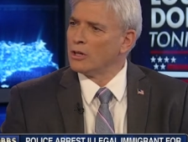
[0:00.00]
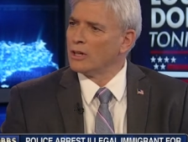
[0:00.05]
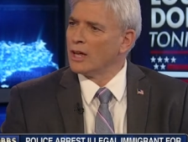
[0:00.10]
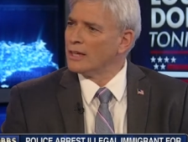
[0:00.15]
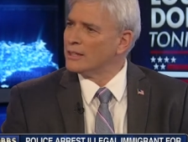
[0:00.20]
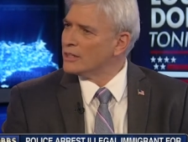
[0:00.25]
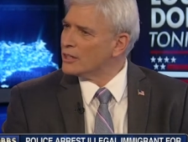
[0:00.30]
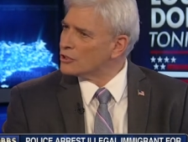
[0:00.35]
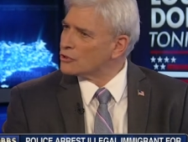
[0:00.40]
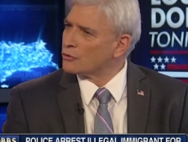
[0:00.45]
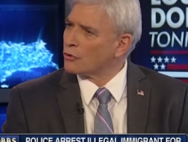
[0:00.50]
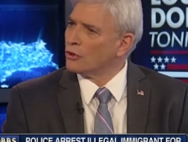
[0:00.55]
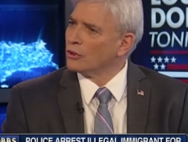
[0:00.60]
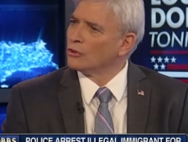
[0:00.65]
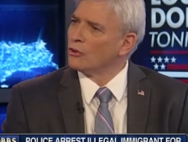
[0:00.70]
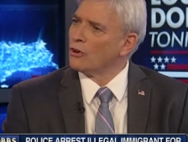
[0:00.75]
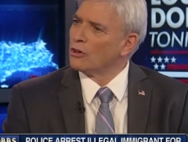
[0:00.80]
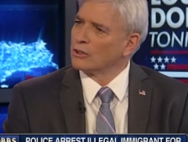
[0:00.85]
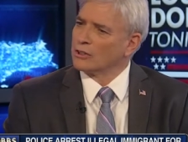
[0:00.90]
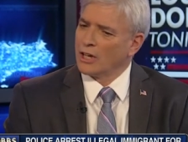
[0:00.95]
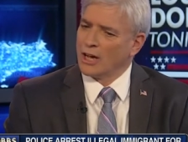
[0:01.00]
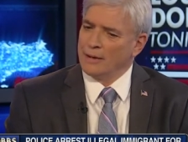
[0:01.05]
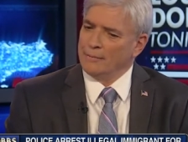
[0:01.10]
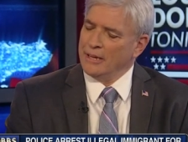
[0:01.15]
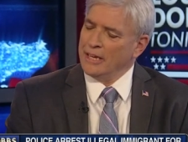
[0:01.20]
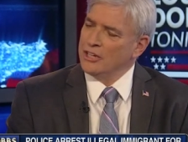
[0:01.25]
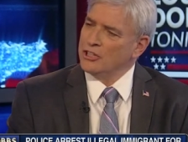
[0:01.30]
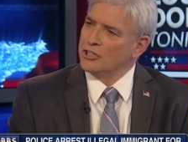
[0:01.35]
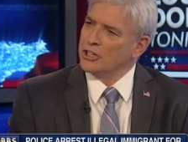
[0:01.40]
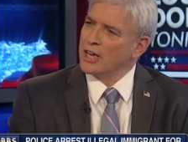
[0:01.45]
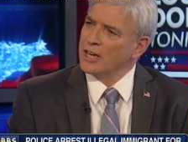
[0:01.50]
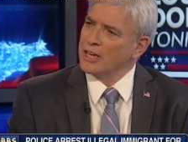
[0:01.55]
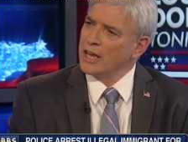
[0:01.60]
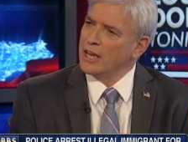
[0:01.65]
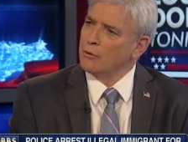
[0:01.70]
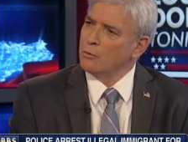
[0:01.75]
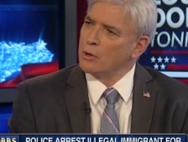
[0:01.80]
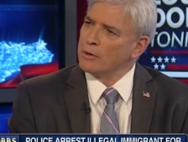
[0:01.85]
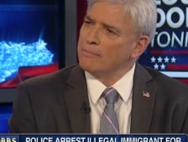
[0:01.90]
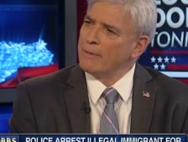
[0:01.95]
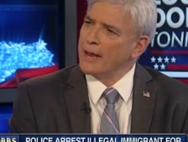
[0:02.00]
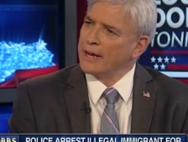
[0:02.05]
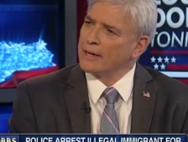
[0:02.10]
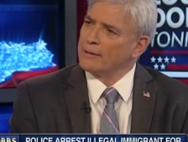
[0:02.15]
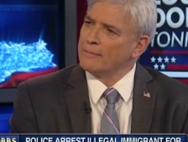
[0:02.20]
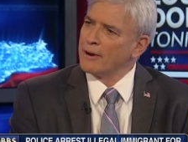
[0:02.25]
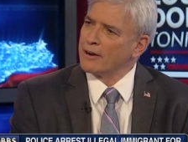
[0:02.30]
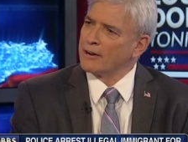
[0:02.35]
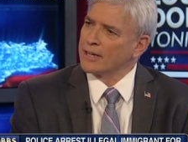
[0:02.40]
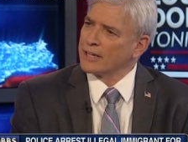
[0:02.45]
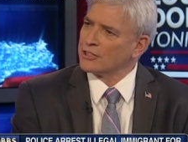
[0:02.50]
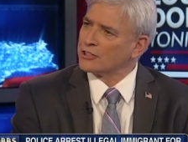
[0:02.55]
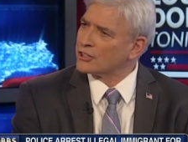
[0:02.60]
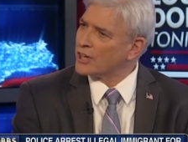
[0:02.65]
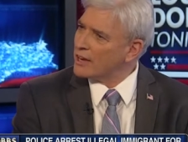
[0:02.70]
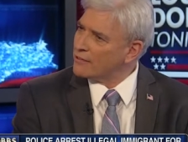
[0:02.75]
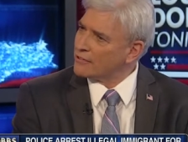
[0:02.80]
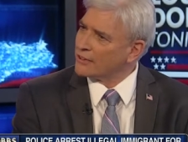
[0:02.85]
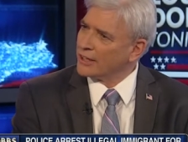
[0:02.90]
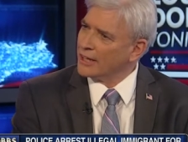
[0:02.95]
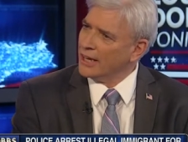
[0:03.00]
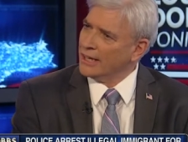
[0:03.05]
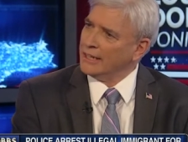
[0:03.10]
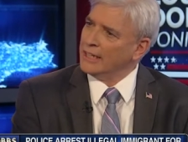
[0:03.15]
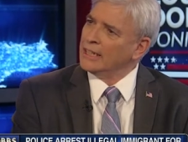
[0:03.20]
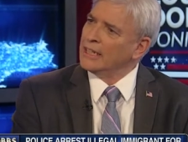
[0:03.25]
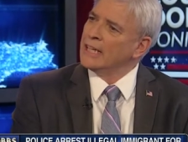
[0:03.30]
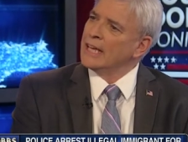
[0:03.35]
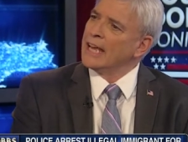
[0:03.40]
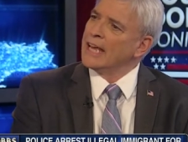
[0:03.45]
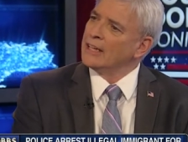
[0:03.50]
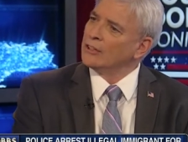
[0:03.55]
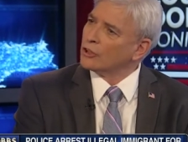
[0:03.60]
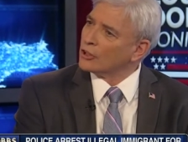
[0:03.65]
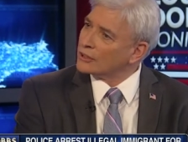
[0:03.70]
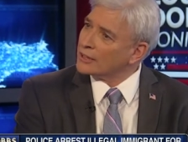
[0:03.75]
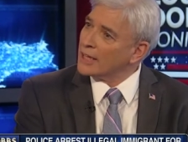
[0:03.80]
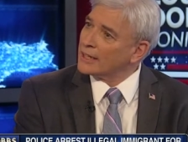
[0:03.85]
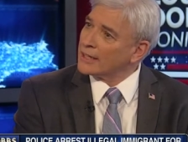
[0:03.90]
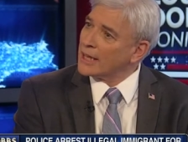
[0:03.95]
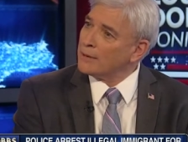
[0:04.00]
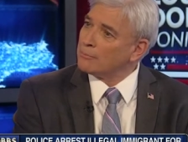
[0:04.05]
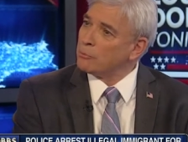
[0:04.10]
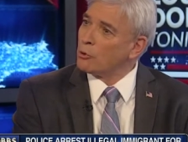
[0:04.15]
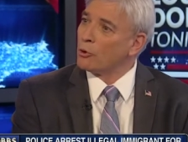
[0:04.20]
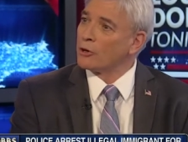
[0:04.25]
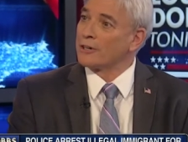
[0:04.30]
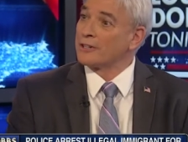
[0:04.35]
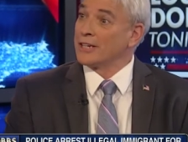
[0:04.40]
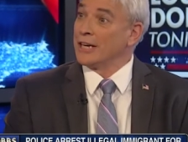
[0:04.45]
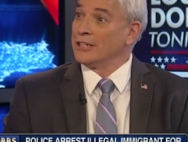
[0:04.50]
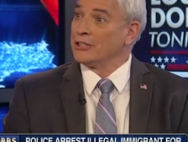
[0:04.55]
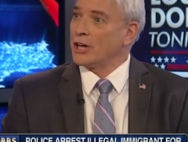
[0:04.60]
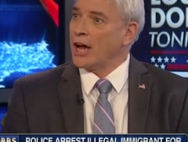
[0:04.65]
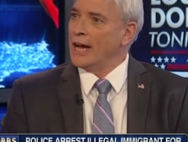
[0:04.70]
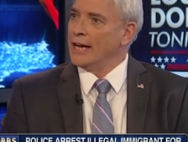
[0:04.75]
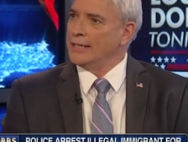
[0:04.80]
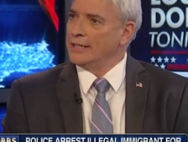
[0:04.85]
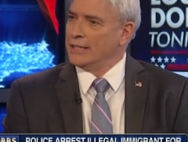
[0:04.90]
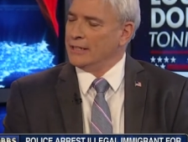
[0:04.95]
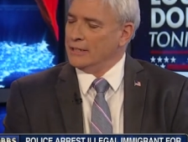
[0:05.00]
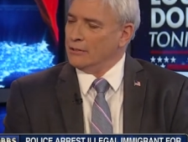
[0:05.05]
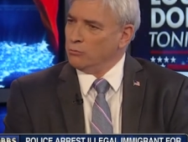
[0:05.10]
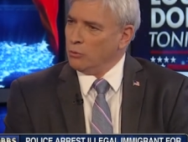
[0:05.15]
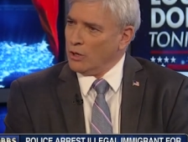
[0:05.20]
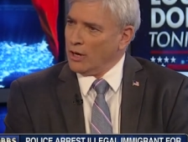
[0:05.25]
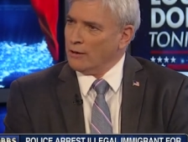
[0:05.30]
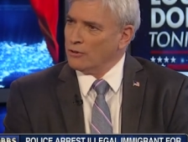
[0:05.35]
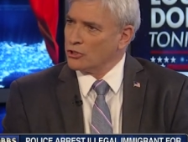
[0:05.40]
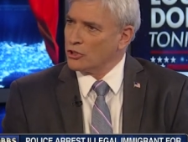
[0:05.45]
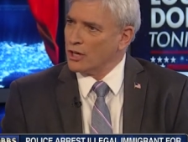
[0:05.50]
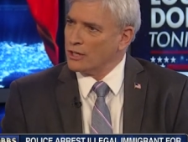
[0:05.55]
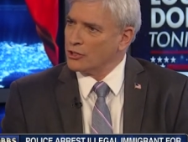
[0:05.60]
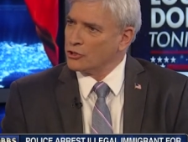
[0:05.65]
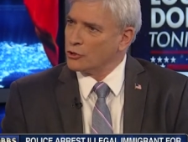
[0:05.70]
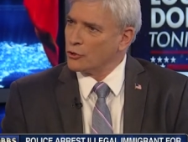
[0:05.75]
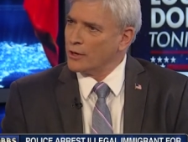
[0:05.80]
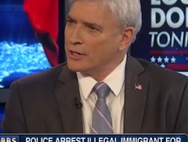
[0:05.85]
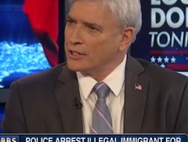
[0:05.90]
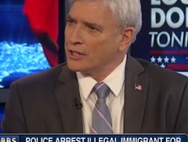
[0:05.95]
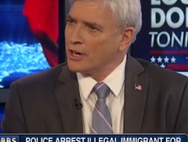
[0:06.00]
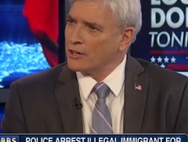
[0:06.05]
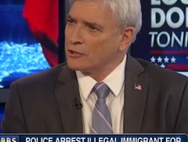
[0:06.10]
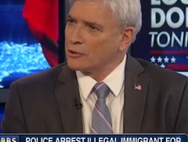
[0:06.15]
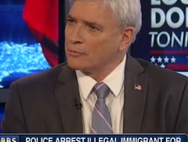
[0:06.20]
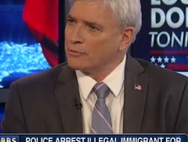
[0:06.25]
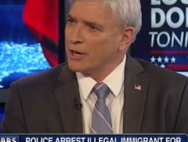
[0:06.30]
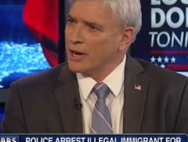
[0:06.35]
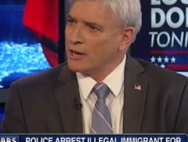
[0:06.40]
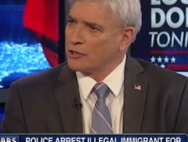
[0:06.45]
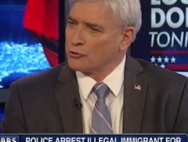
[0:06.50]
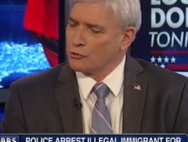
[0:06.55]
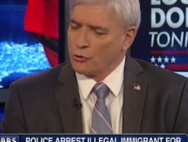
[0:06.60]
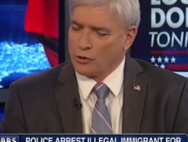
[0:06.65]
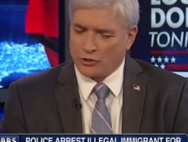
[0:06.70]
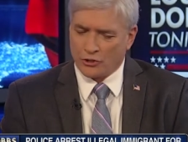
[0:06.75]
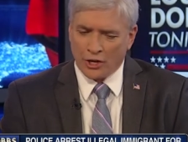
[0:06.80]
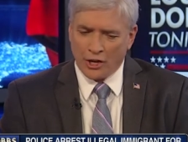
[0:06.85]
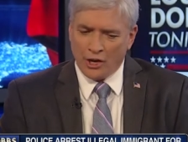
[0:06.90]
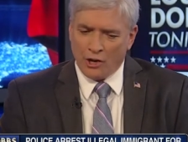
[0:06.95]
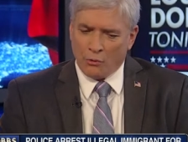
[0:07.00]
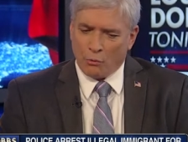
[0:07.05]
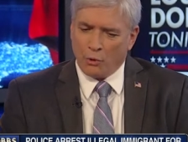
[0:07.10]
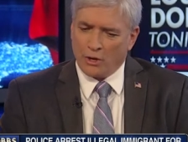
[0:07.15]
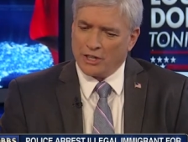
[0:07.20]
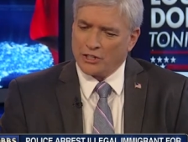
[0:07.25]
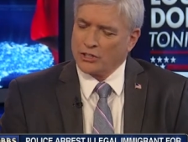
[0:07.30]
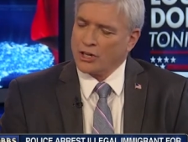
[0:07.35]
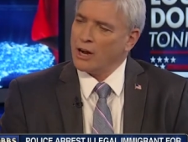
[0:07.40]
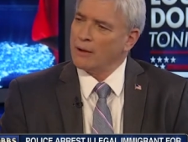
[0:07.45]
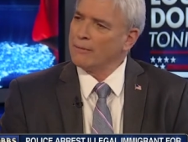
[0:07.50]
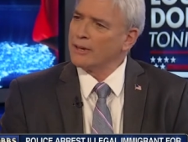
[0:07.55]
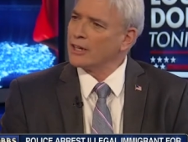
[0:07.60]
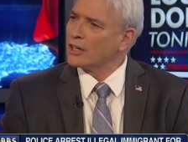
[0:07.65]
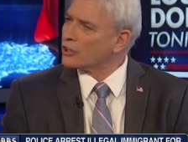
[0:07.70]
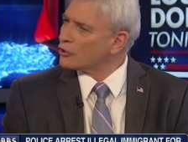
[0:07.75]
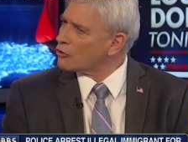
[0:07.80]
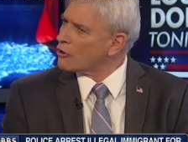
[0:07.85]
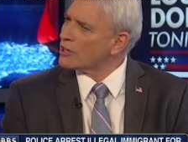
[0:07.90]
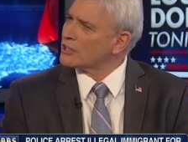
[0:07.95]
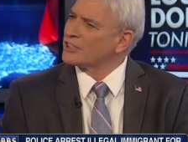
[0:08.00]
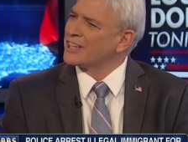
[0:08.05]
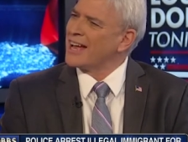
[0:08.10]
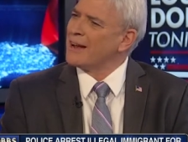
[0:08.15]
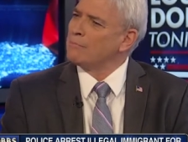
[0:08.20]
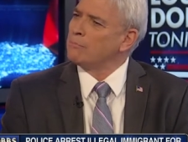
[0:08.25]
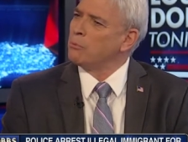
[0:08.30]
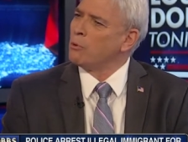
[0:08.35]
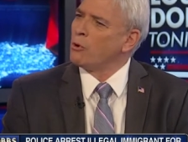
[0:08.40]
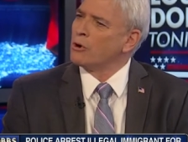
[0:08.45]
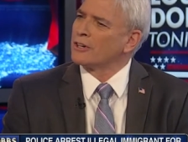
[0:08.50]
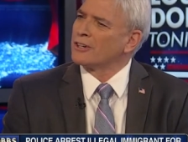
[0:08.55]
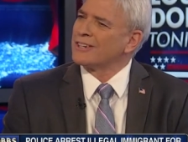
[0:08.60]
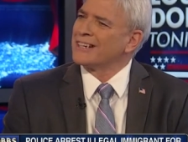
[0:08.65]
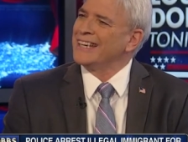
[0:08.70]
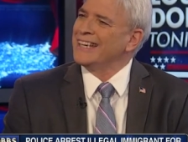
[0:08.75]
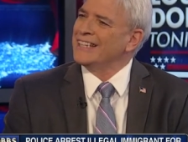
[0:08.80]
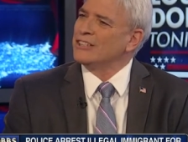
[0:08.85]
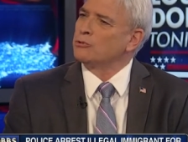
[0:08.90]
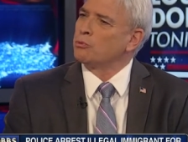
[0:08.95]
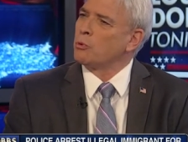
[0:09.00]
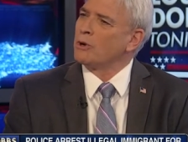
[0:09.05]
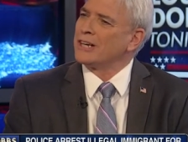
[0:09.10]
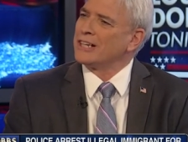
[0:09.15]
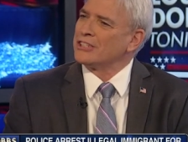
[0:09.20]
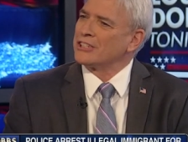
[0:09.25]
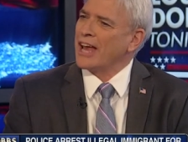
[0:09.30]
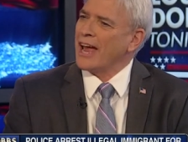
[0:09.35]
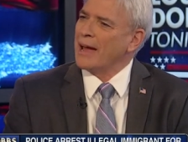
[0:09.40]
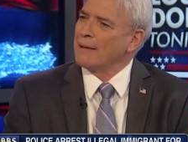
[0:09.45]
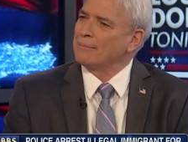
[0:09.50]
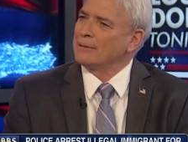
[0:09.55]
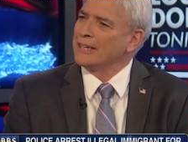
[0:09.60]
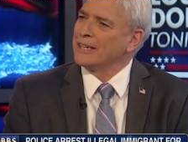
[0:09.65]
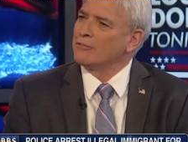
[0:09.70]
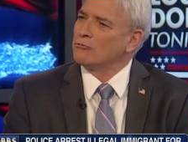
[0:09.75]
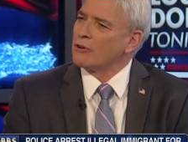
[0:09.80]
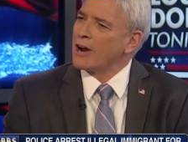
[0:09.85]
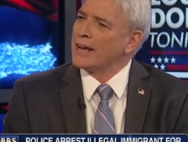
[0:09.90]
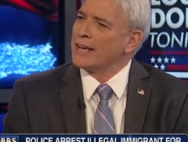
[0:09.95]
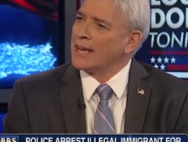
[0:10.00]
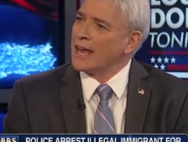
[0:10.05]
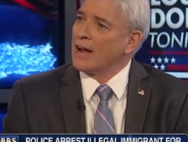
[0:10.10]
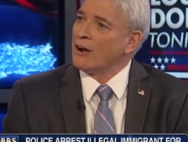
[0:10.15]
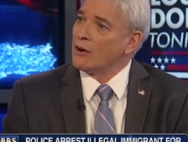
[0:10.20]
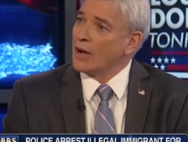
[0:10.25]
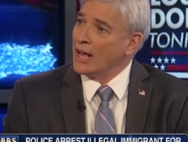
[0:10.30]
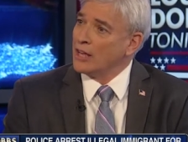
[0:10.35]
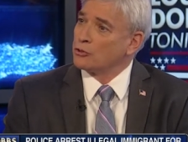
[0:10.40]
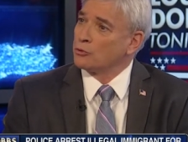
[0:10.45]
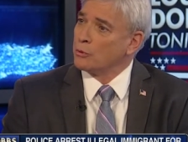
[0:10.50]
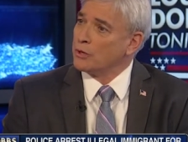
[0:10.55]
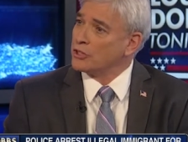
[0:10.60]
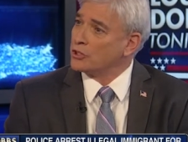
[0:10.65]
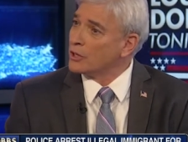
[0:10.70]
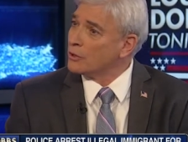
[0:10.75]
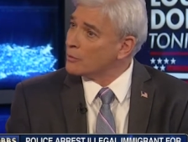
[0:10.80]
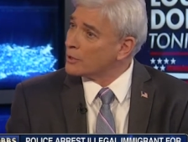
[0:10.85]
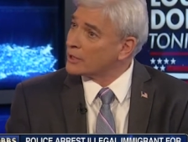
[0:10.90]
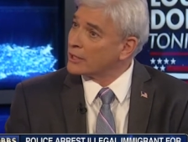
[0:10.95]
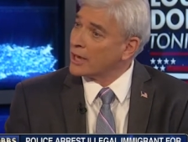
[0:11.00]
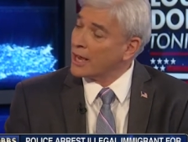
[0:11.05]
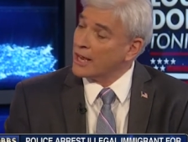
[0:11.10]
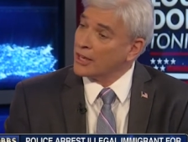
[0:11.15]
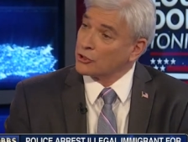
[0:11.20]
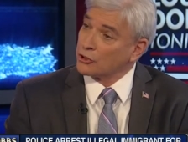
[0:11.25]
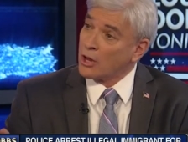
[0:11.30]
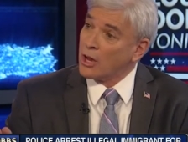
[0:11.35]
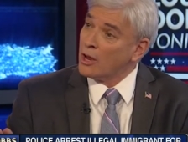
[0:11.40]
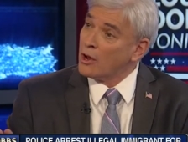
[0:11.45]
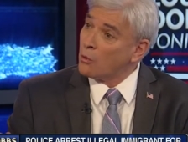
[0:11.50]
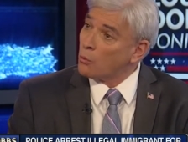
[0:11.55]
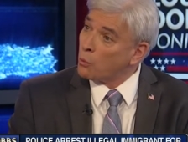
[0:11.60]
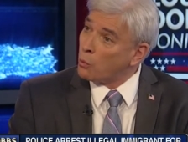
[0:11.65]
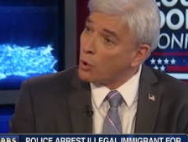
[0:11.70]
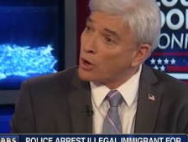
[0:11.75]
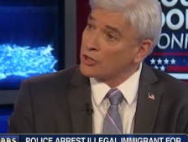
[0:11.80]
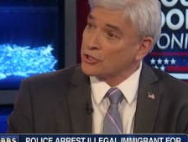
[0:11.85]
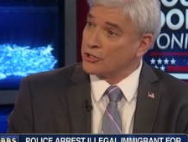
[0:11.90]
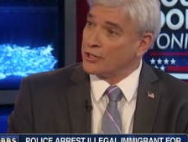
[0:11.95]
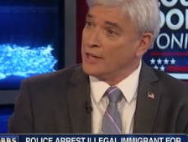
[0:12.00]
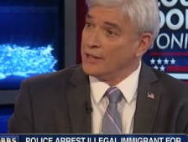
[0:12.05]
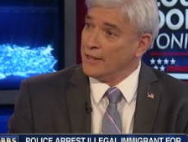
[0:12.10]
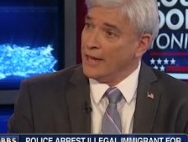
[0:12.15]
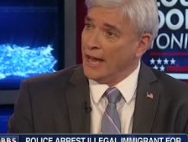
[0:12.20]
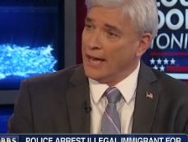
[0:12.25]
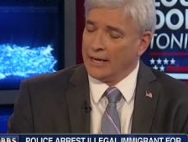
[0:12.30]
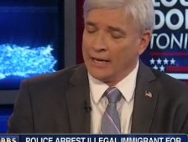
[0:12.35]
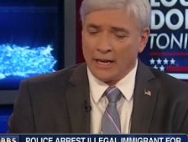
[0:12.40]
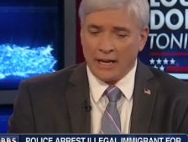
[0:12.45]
on this for a long time. He said he would make America safe again. He looked at that border as I did when I was on a joint terrorism task force. What is coming across that border is what is happening right now, as we see with gangs. Worse than that,